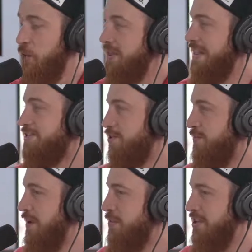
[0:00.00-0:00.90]
that social
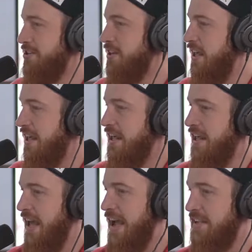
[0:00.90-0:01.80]
manipulation, it
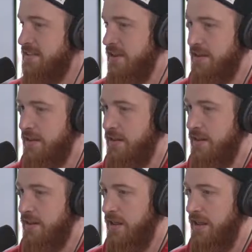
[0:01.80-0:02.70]
has like,
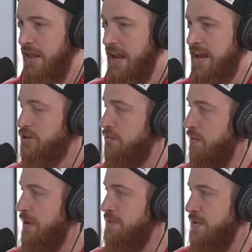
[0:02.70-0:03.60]
it actually
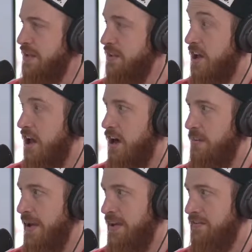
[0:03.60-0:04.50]
reminds me, the
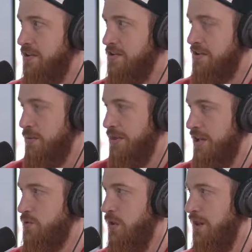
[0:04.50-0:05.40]
combat feels a little bit like
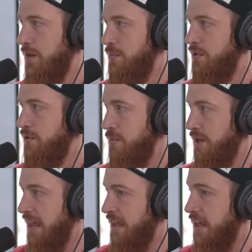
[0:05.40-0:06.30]
Twilight Imperium, but
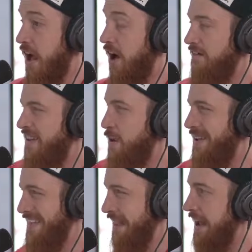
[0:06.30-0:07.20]
like a very
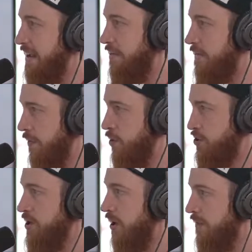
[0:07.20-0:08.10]
light
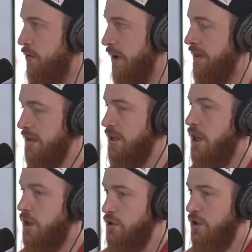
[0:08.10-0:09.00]
version of it, right? Like
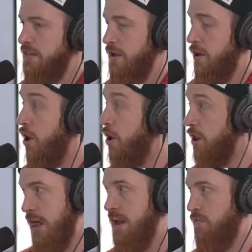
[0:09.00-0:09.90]
there aren't a
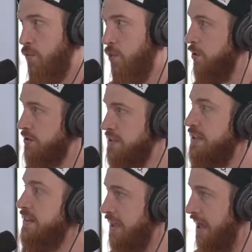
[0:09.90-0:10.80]
lot of wars in
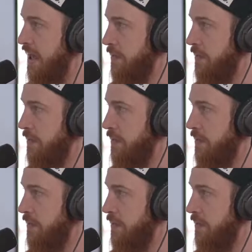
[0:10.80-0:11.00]
the game,